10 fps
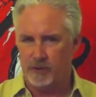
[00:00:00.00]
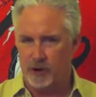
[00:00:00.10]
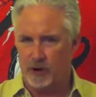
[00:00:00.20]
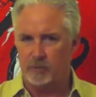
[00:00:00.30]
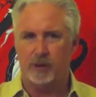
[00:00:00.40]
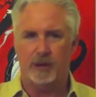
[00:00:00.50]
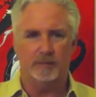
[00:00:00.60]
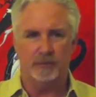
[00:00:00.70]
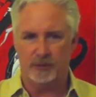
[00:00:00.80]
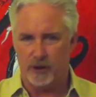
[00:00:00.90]
dark dark
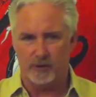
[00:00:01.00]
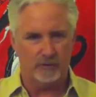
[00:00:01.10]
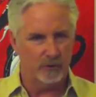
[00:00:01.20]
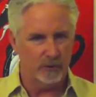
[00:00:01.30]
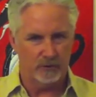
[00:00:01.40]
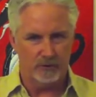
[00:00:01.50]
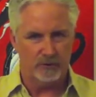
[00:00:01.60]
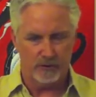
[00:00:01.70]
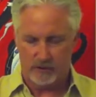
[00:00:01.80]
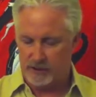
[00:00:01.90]
plums, dark fruits